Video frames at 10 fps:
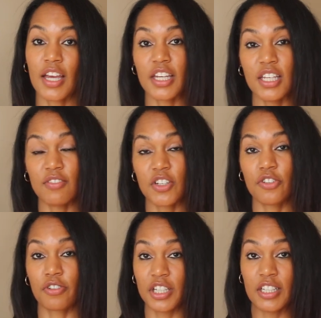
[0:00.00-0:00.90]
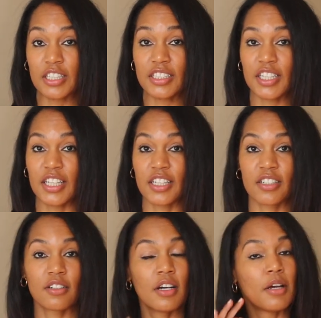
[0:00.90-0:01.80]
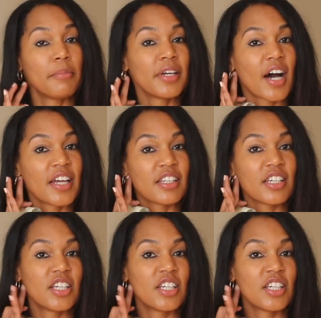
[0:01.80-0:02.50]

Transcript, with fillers: and even your Achilles heel, behind the